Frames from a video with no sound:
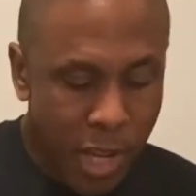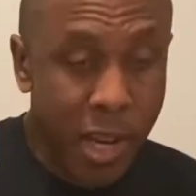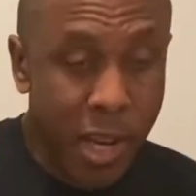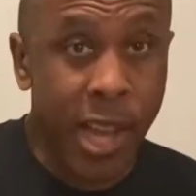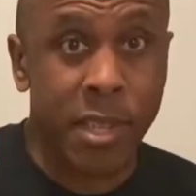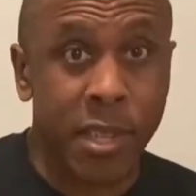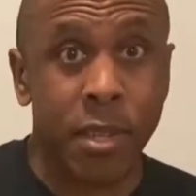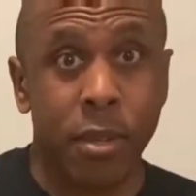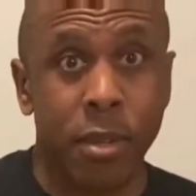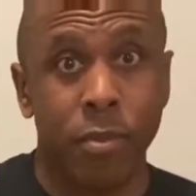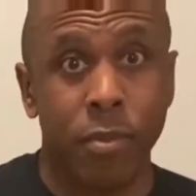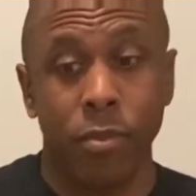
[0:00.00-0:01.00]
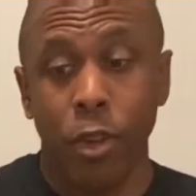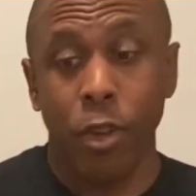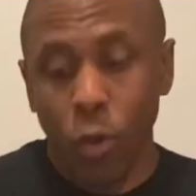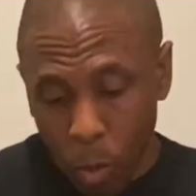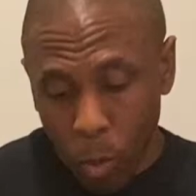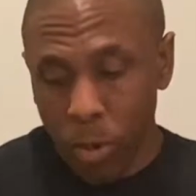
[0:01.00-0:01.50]
then next,
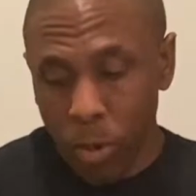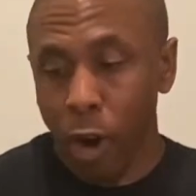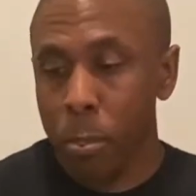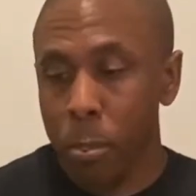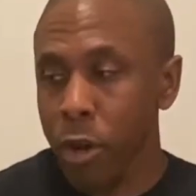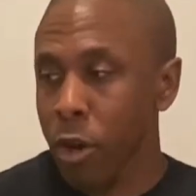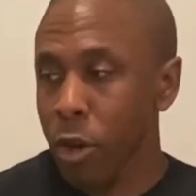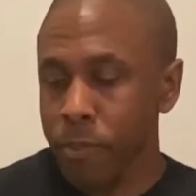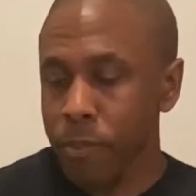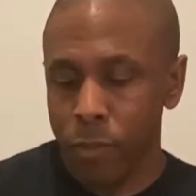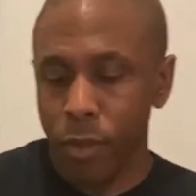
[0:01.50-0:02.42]
we'll put our butter